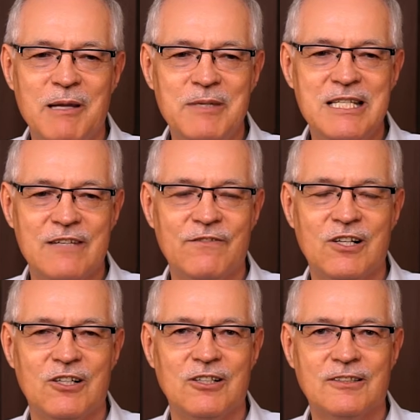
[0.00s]
may be
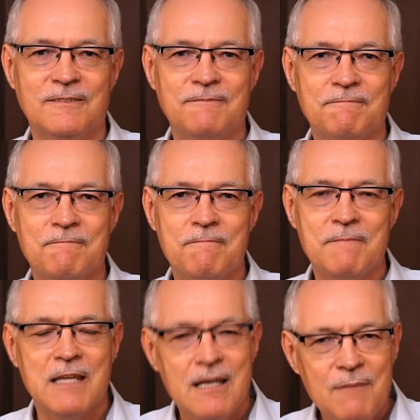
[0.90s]
difficult.
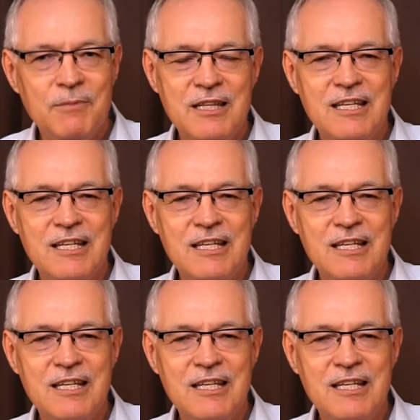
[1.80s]
But